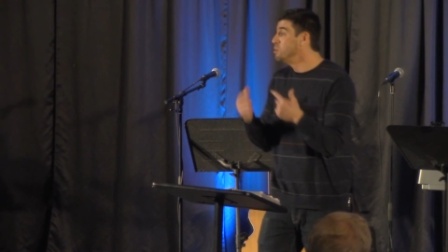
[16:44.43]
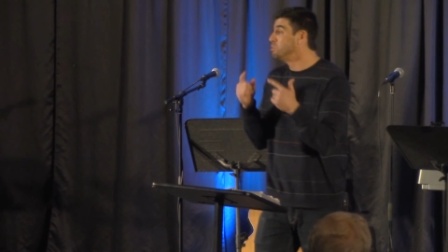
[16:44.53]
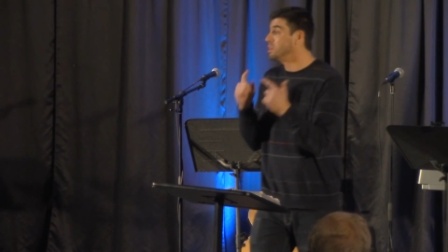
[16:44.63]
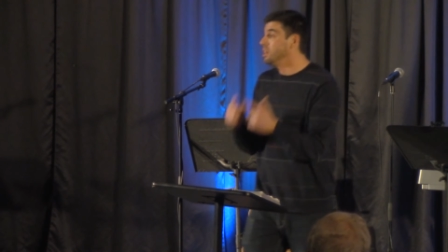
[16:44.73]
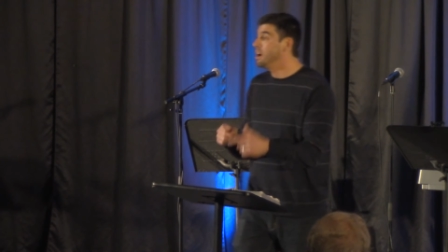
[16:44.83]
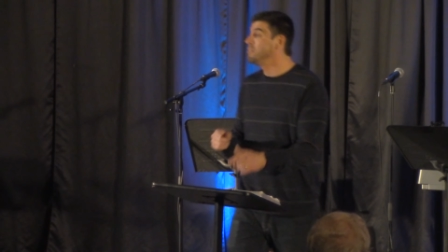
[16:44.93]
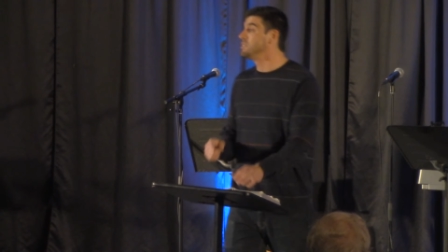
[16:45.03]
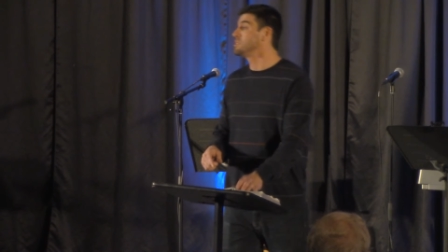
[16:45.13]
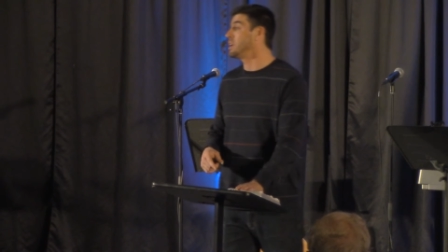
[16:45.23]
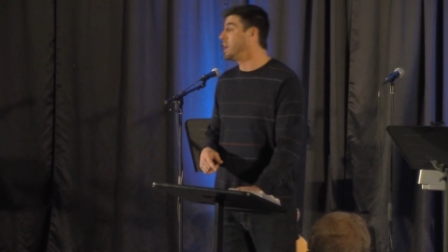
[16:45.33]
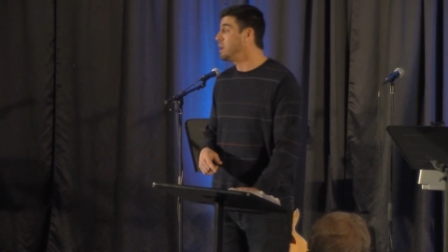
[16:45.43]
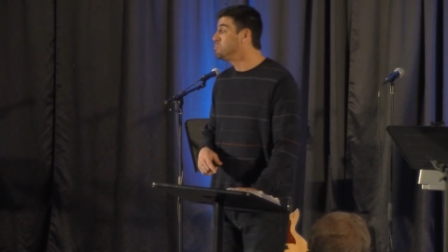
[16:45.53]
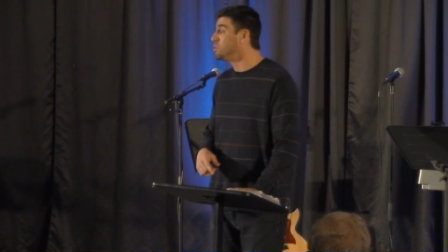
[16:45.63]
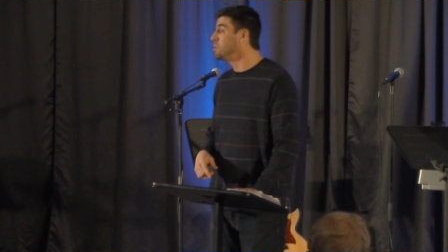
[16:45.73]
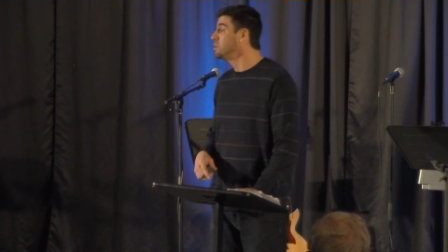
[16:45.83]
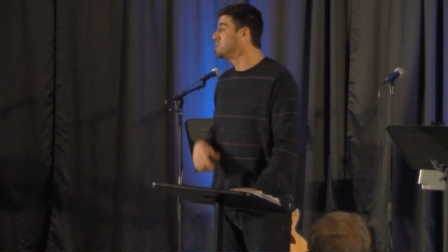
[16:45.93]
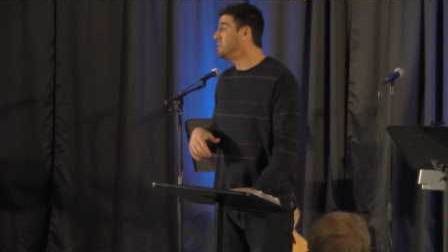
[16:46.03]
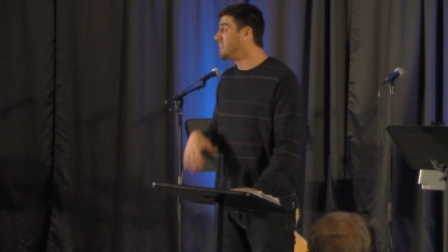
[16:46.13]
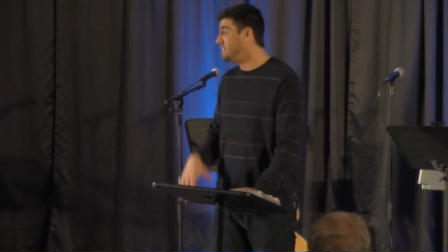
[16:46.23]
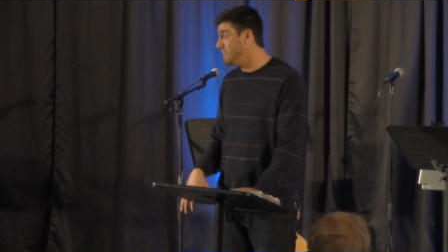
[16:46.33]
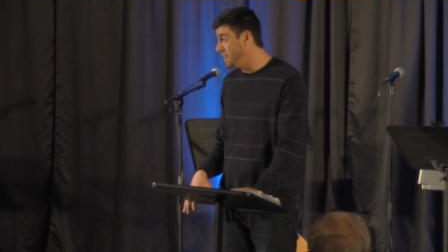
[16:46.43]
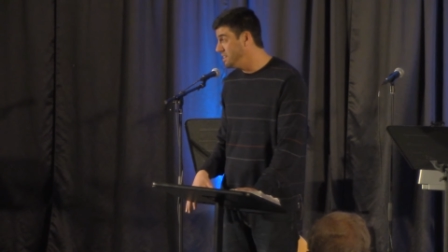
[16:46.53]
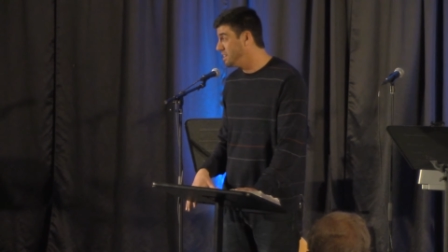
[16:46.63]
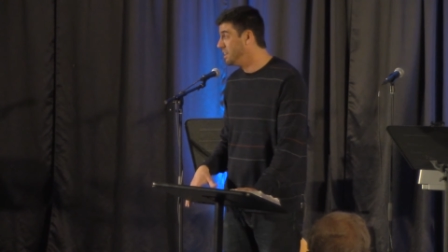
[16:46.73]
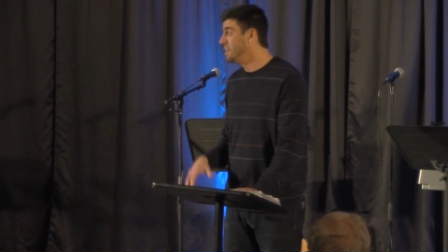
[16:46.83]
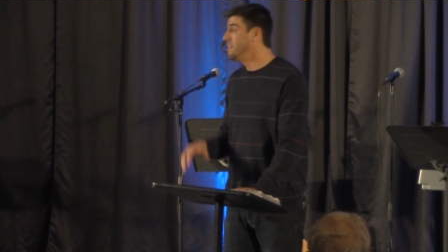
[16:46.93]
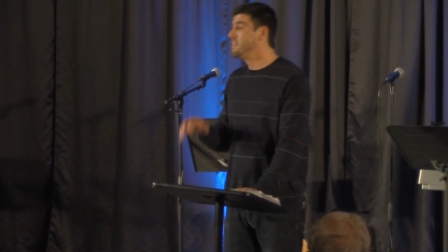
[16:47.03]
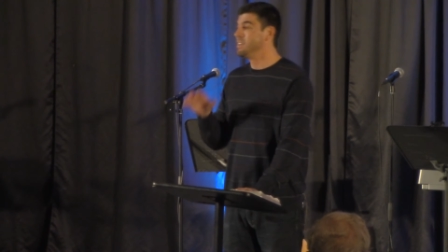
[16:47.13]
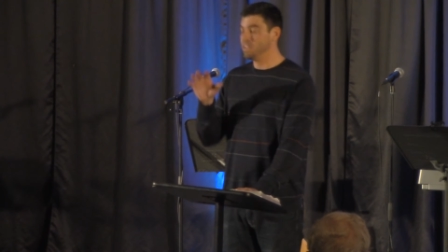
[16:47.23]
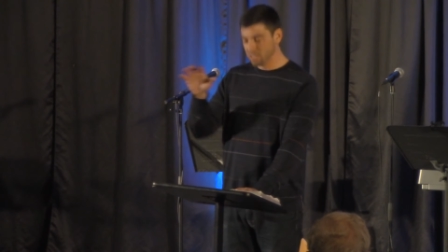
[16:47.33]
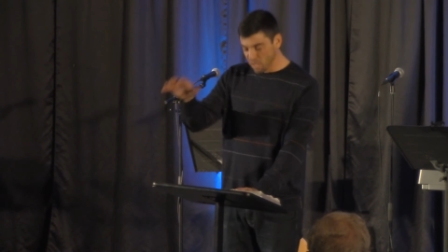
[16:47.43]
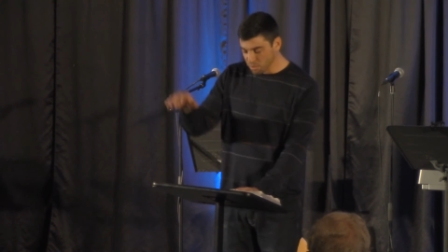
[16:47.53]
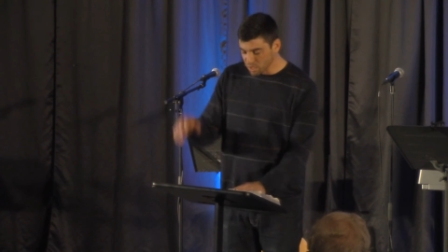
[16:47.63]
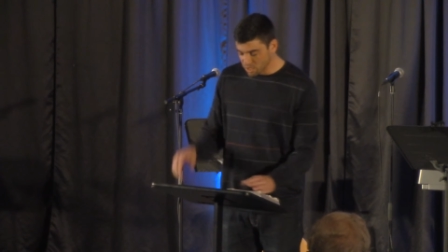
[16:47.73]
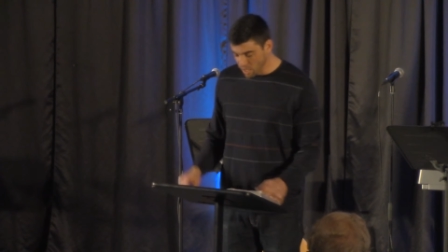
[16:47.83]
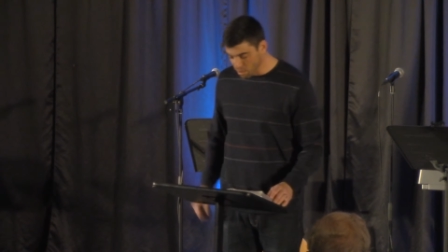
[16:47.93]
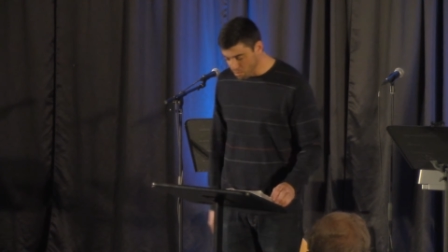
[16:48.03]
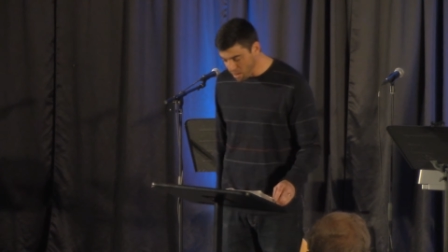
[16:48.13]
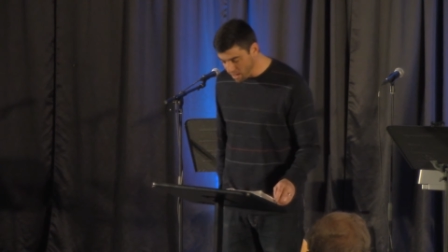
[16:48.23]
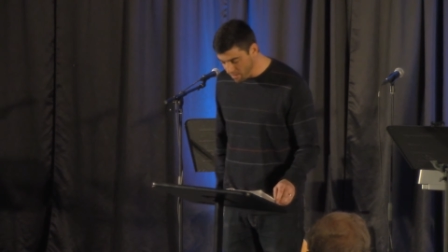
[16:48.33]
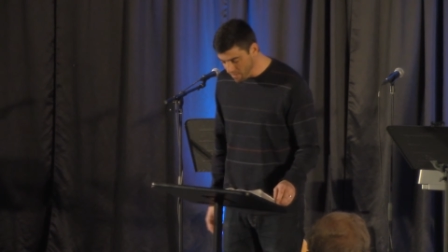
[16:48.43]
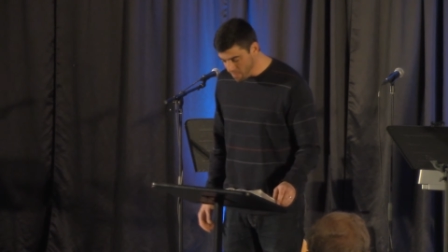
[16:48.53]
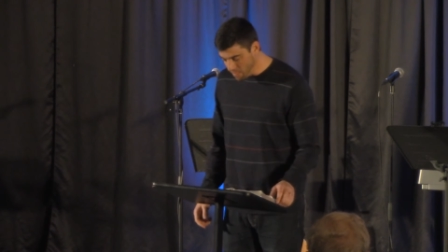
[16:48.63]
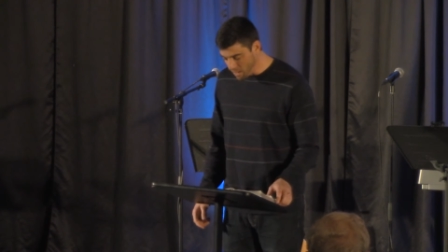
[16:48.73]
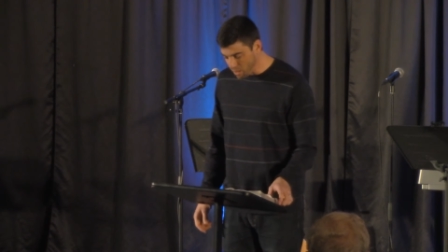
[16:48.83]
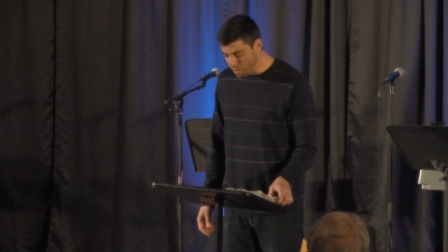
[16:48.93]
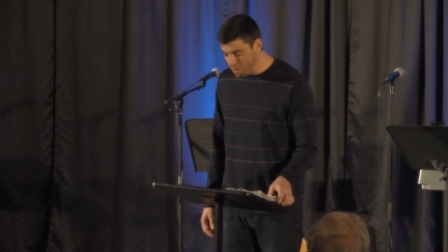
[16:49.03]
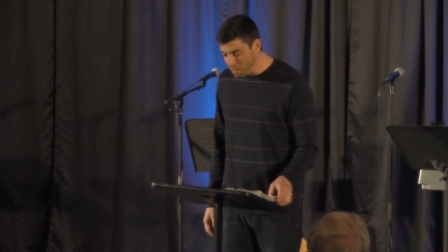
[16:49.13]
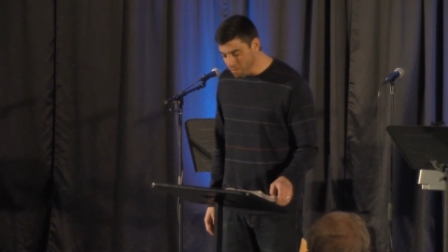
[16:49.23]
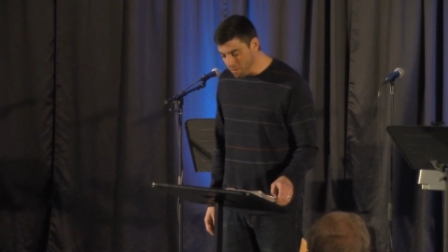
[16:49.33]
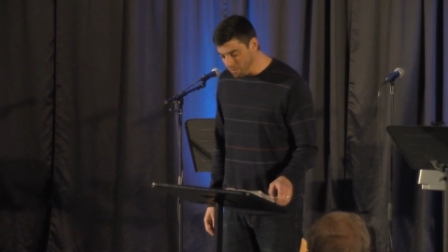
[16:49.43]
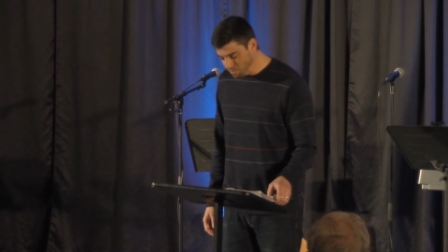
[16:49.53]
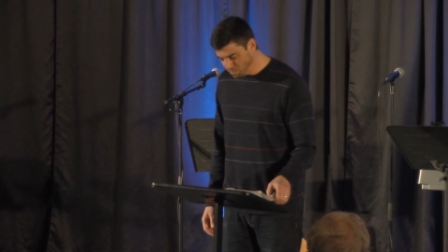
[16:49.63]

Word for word: But love is able to be content and it's able to celebrate other people.